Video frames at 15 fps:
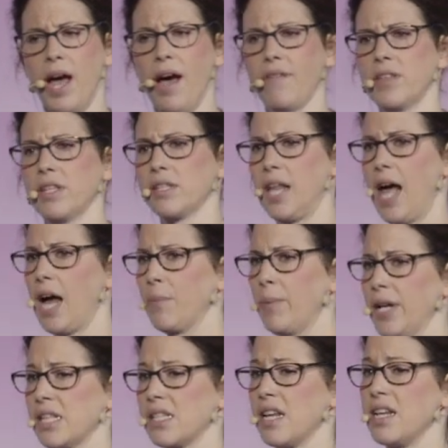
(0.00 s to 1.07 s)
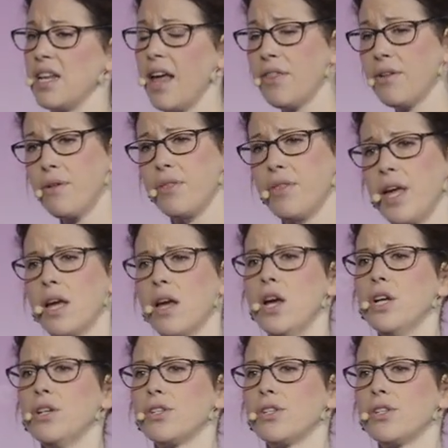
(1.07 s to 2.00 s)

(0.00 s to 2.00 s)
have this lack, but it's another thing